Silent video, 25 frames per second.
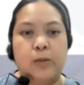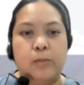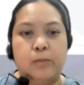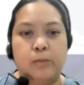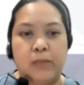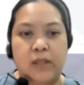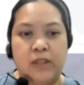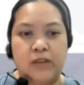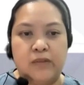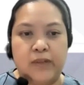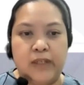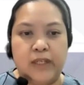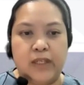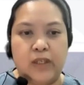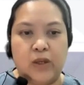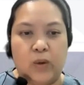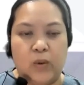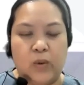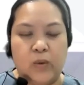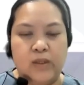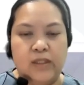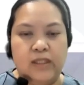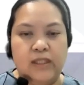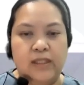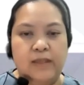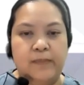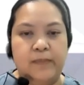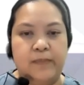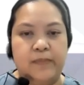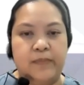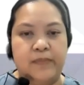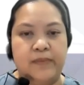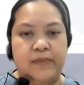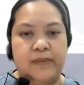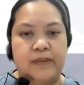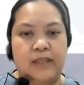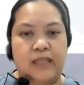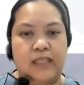Milrinone
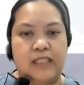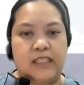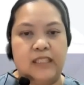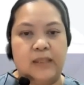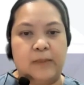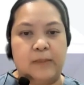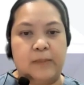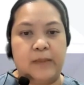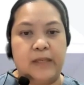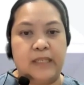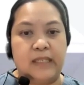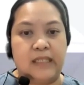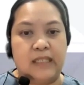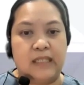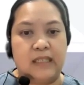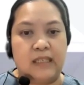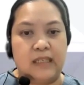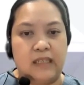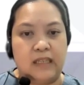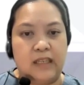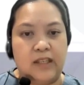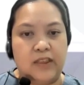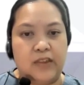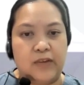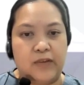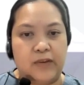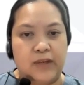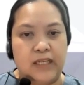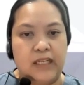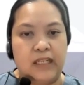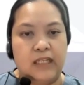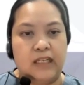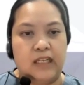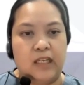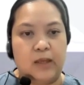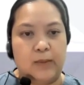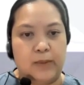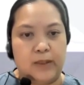is a PDE3
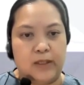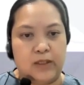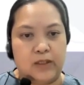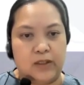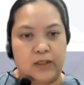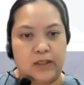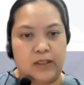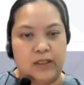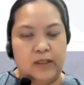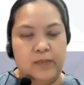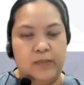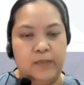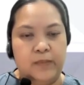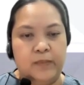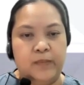inhibitor,